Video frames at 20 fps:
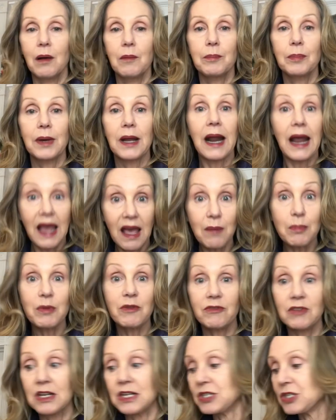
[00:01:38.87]
but I have been
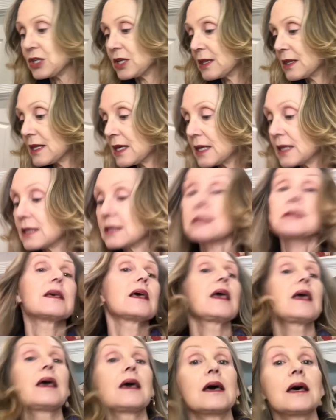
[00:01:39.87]
finishing things
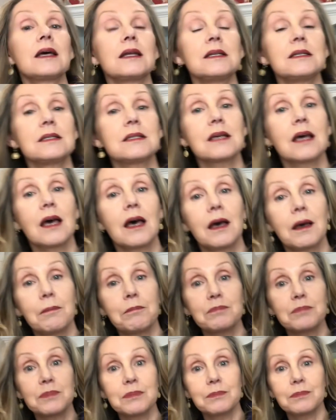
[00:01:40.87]
and
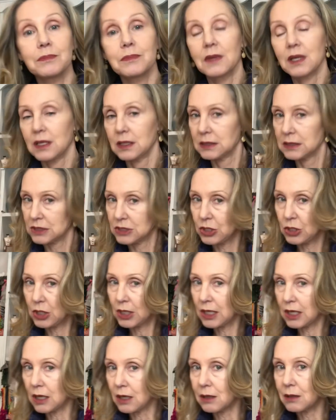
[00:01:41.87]
um,
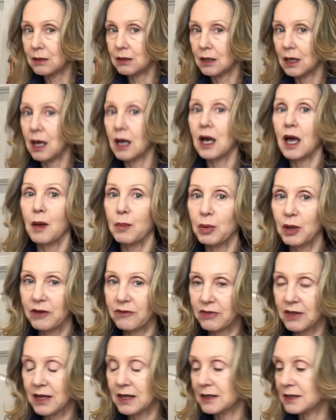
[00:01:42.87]
starting a, a couple of
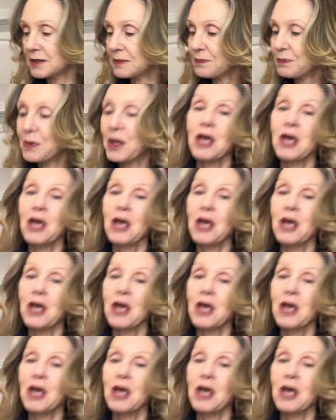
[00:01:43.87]
things.